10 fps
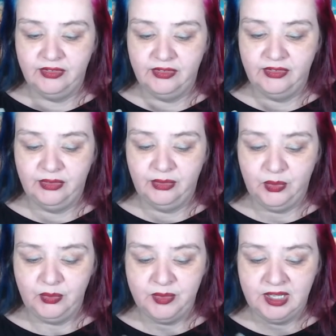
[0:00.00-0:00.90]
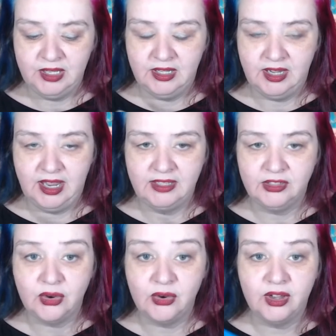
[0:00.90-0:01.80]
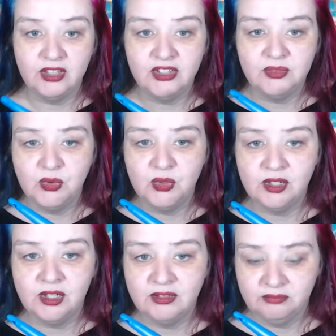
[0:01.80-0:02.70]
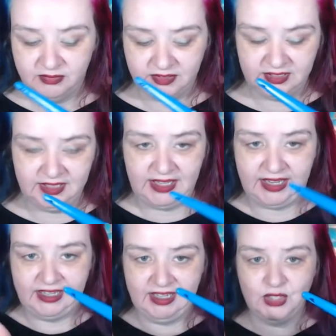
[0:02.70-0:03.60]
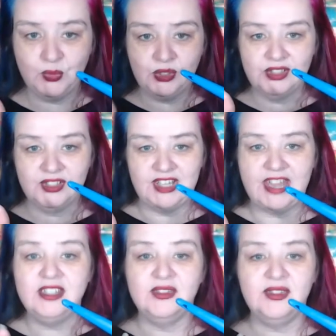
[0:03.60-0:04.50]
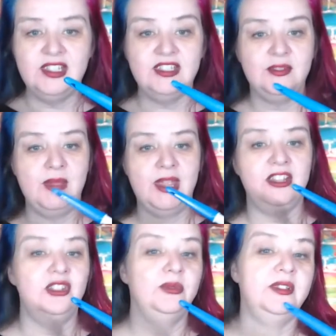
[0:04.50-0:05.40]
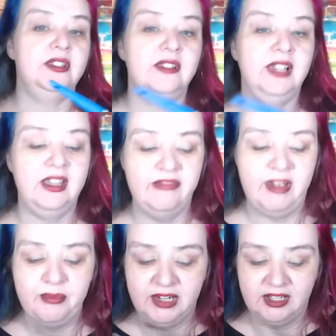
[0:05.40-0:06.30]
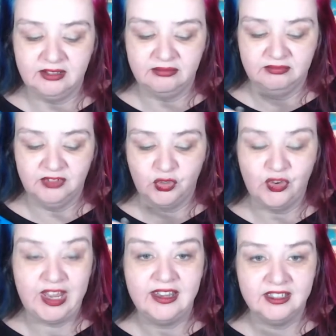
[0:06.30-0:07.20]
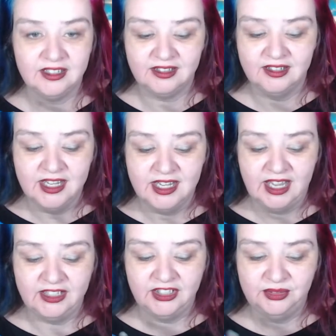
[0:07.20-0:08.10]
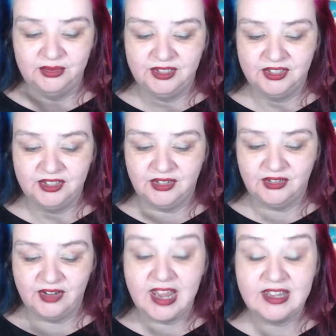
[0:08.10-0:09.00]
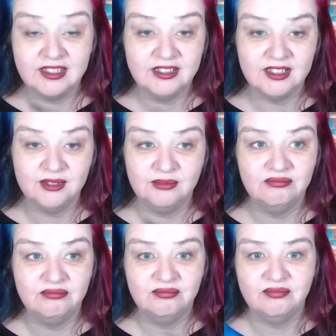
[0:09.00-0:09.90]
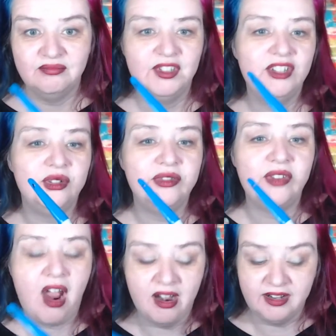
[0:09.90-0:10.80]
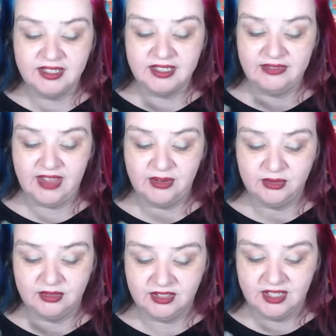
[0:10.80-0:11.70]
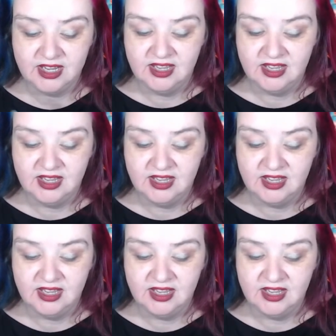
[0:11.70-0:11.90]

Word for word: the woman had got a smaller like a smaller set of this to make she was like a fabric creator and she was creating some sort of arty felts